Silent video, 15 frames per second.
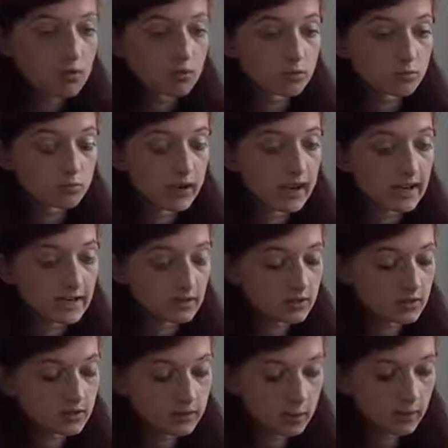Right,
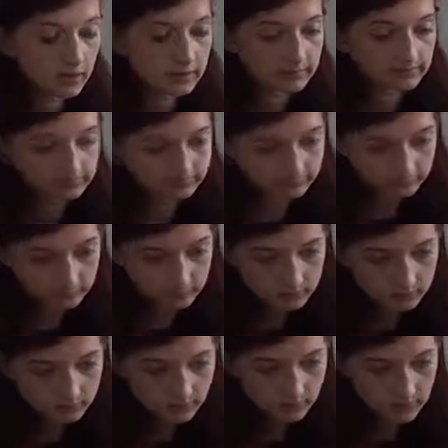good point.
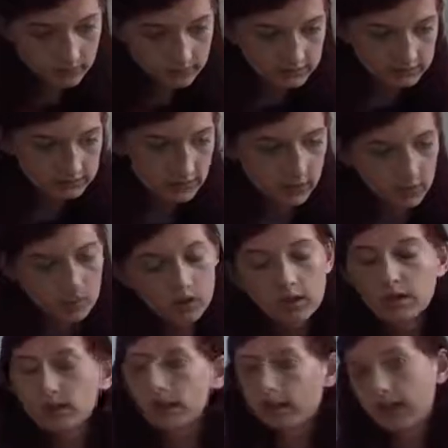So,
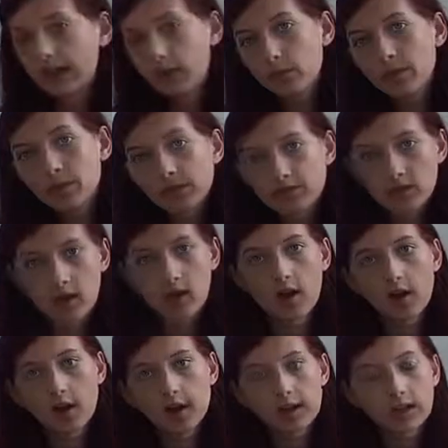like we
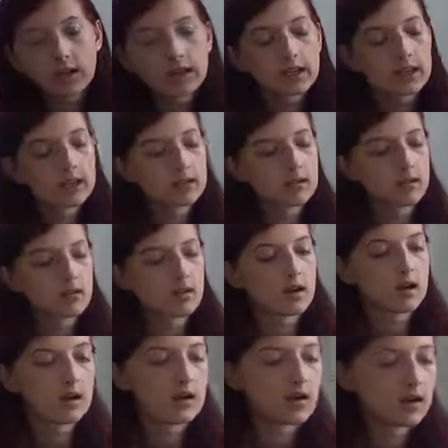saw in
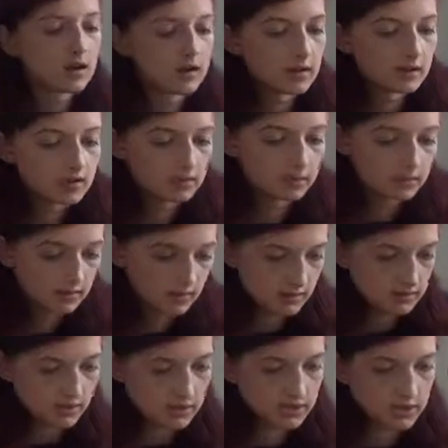the
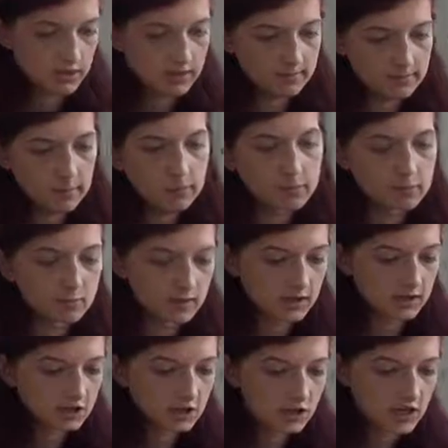Magic 8 Ball, when we
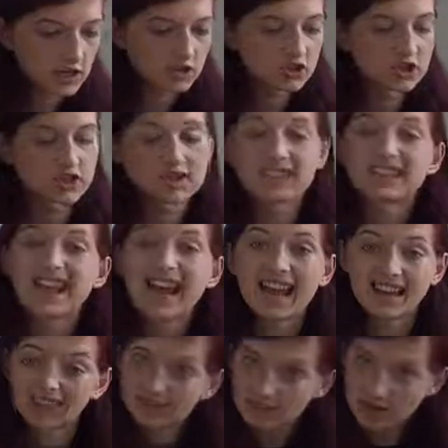want to change the
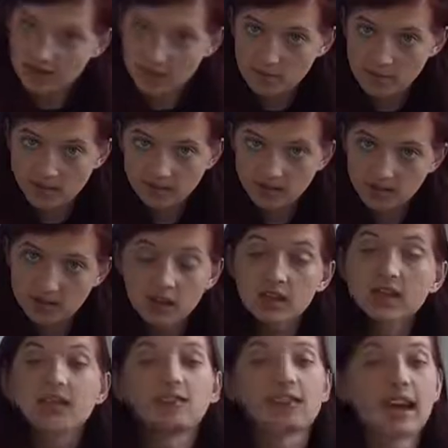text of a button,
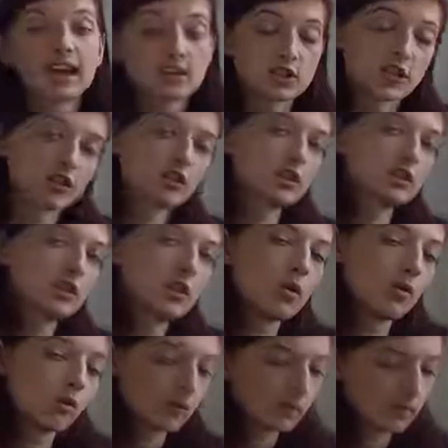that changes
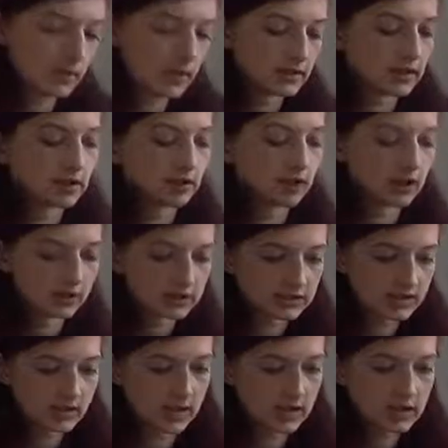what the button
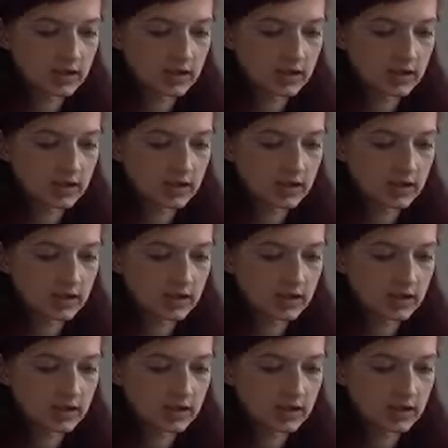looks like.